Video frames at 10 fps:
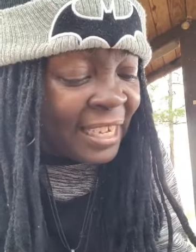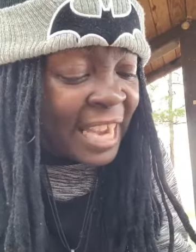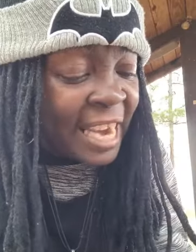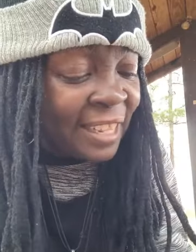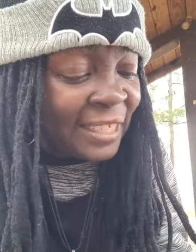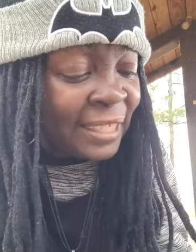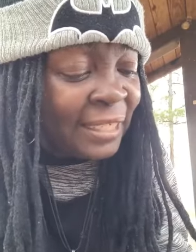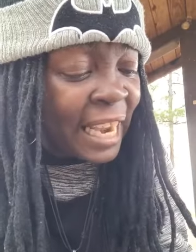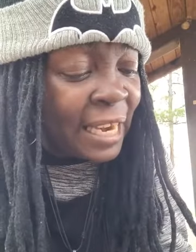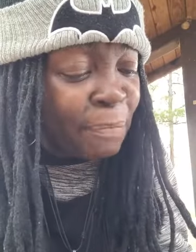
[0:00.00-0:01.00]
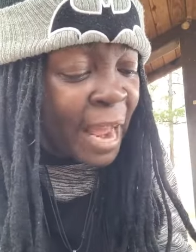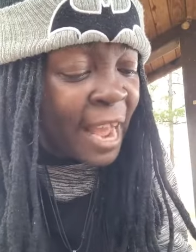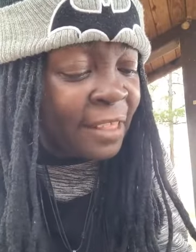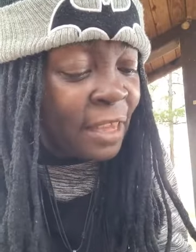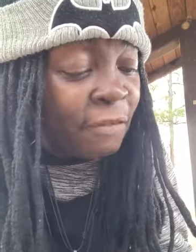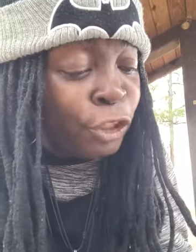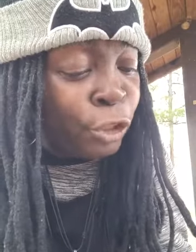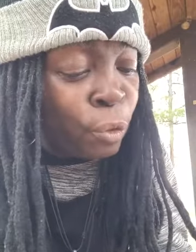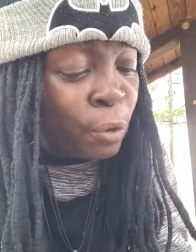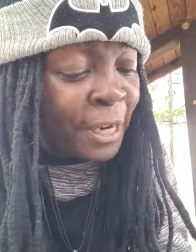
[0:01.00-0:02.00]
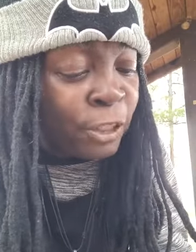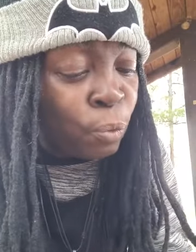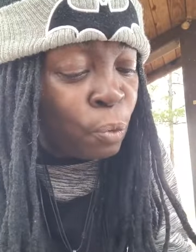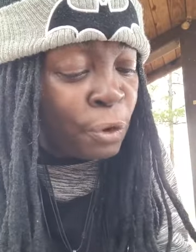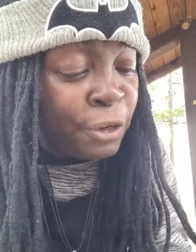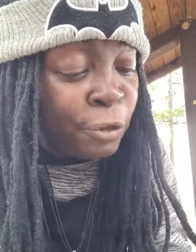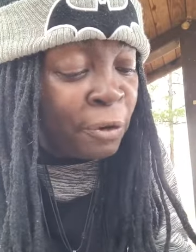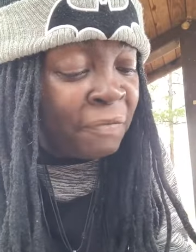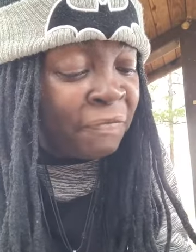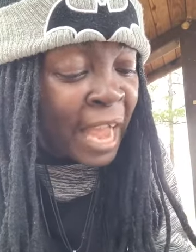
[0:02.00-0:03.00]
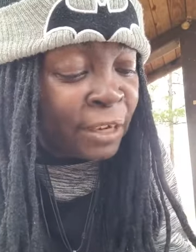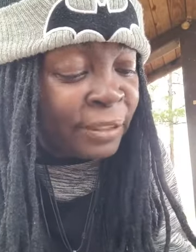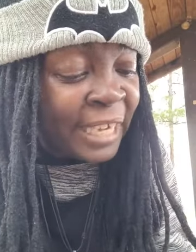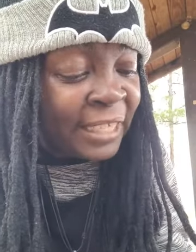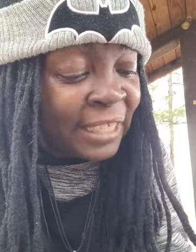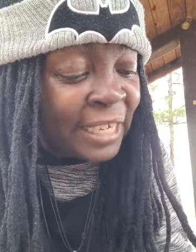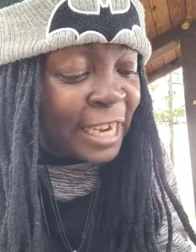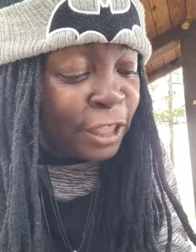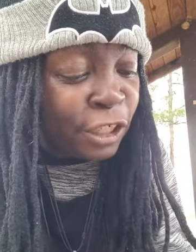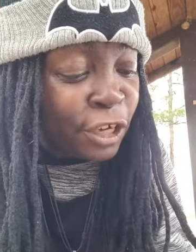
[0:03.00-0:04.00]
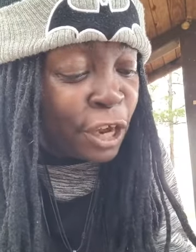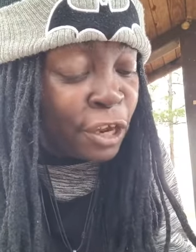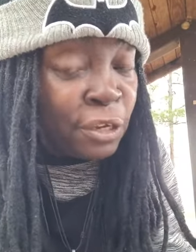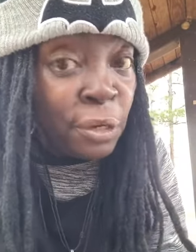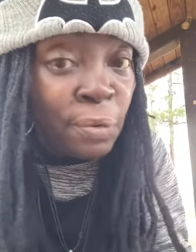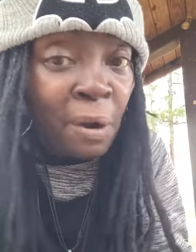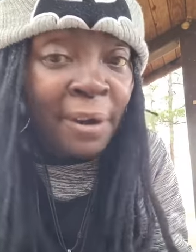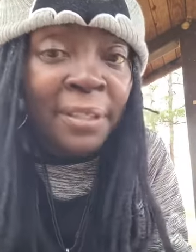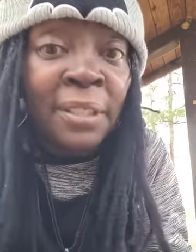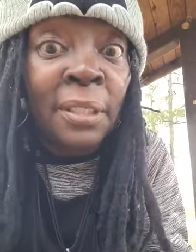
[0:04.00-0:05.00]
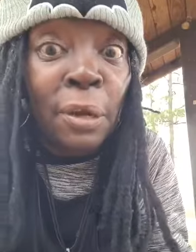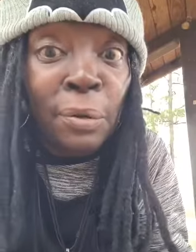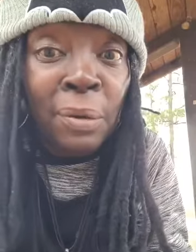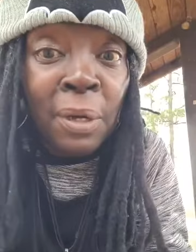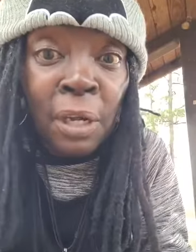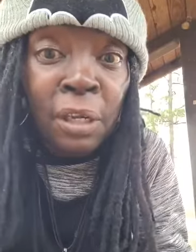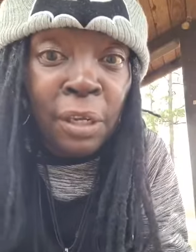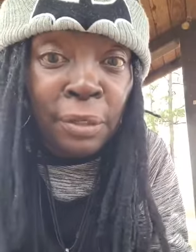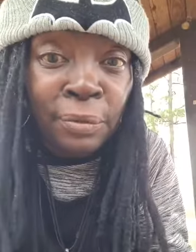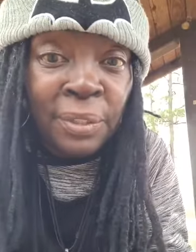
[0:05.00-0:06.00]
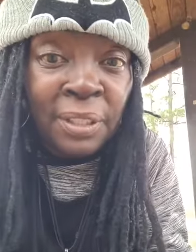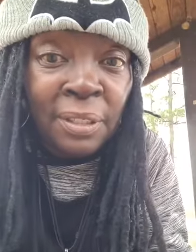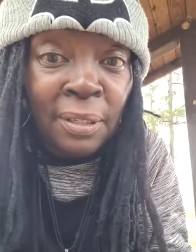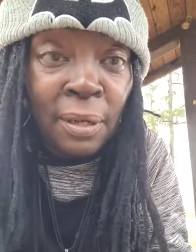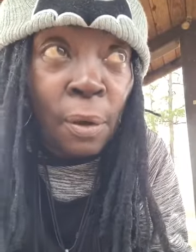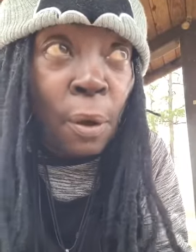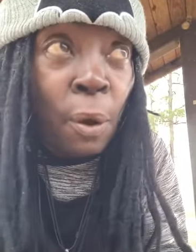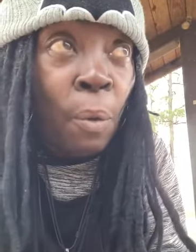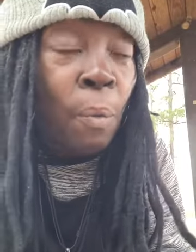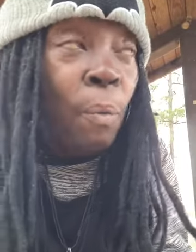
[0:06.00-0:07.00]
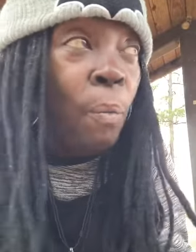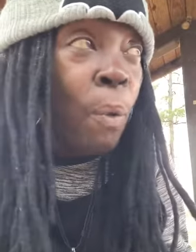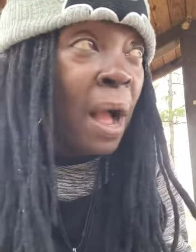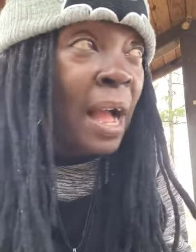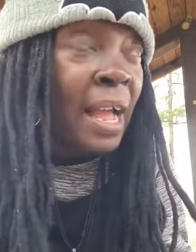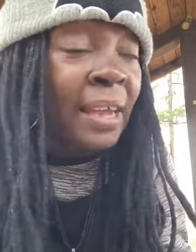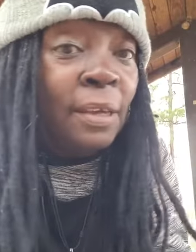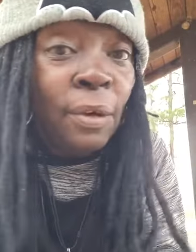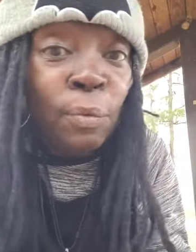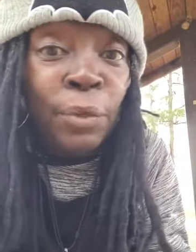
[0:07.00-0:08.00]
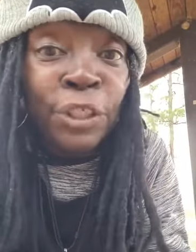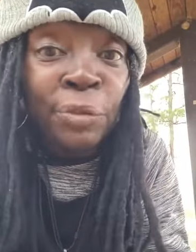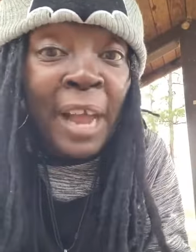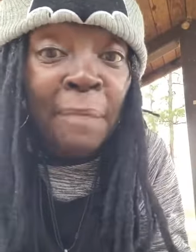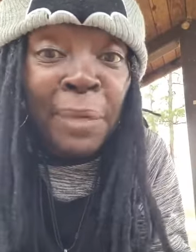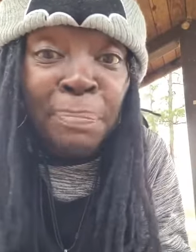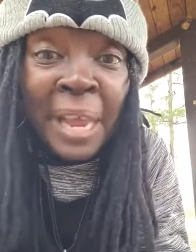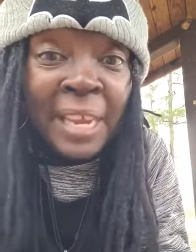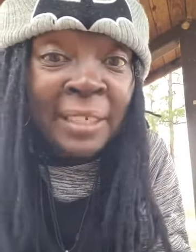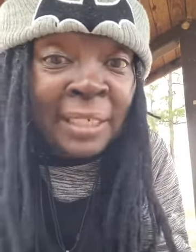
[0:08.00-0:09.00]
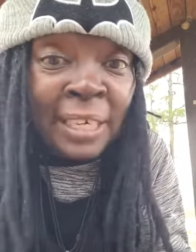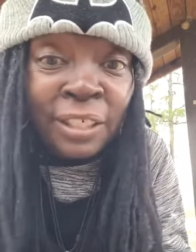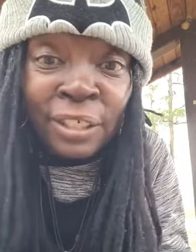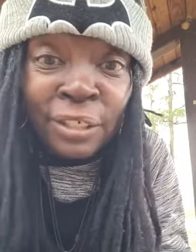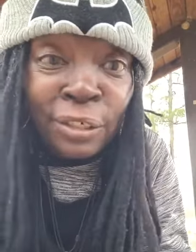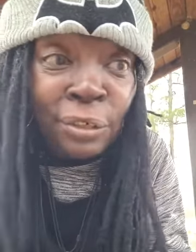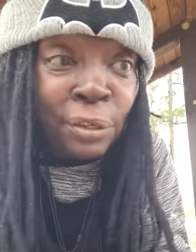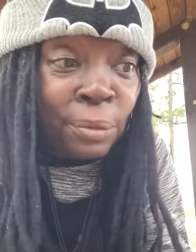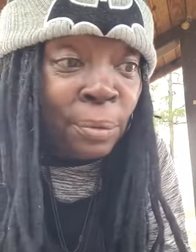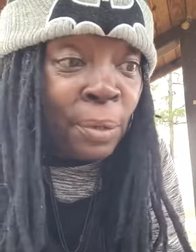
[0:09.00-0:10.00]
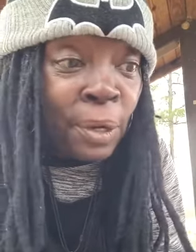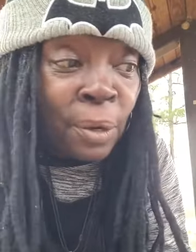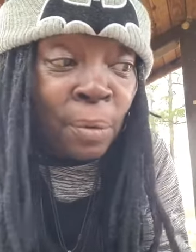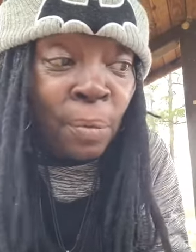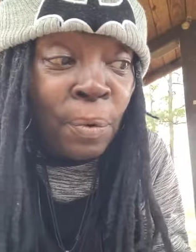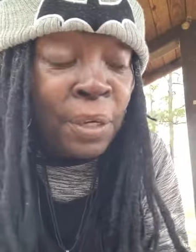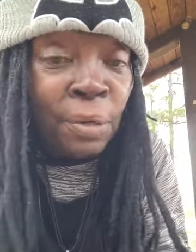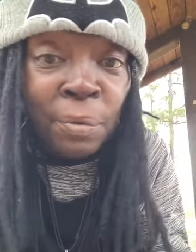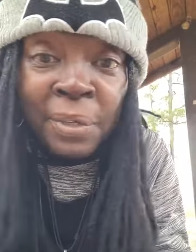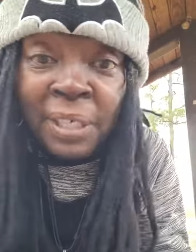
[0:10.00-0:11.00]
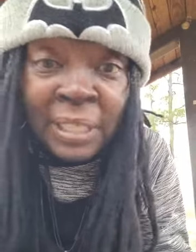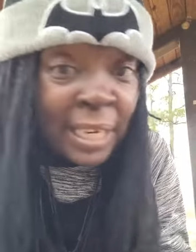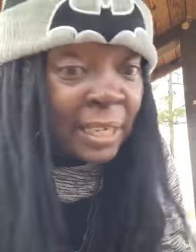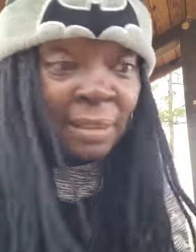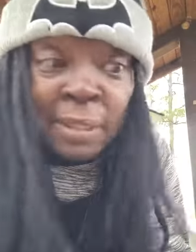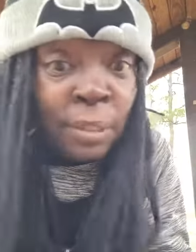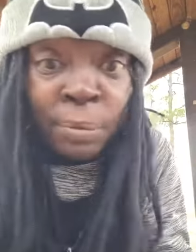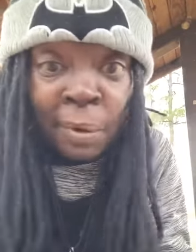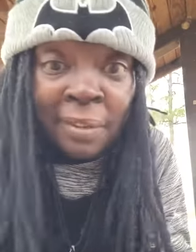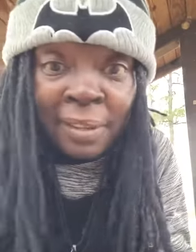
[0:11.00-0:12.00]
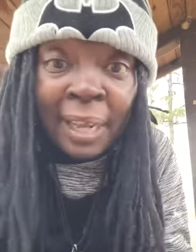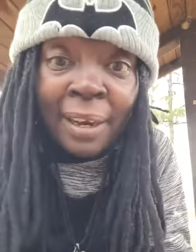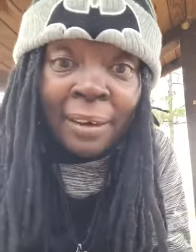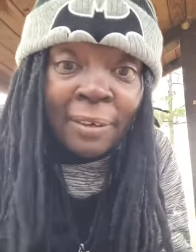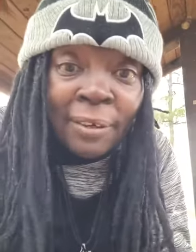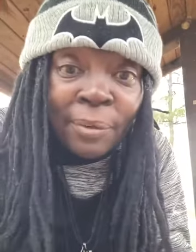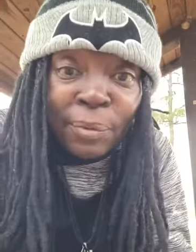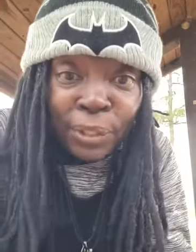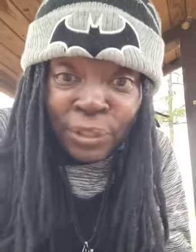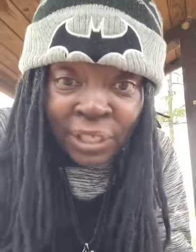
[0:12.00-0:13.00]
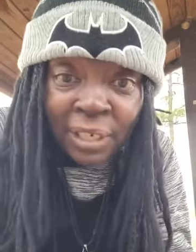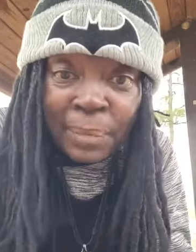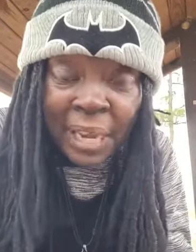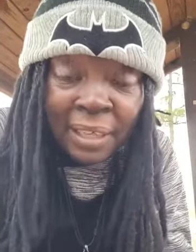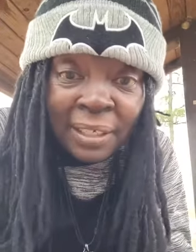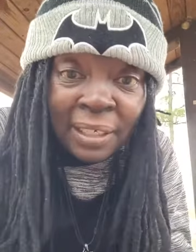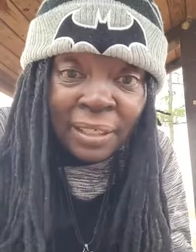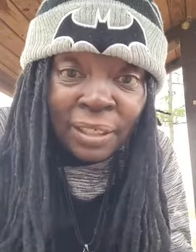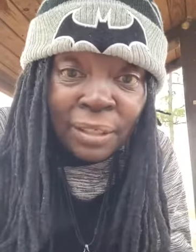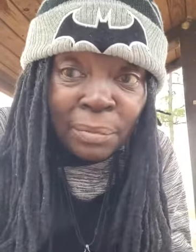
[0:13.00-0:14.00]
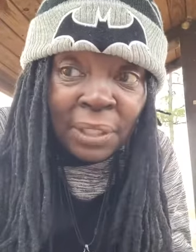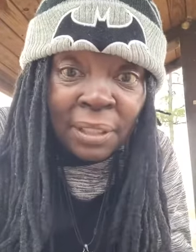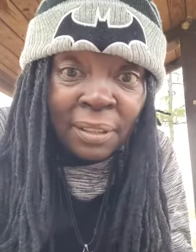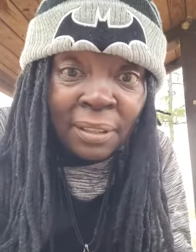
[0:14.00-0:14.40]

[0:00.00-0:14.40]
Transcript: Take the steady path of joy toward your final destination. You are so close. Why would you have me pay attention to you when you were you weren't there when you should have paid attention to me?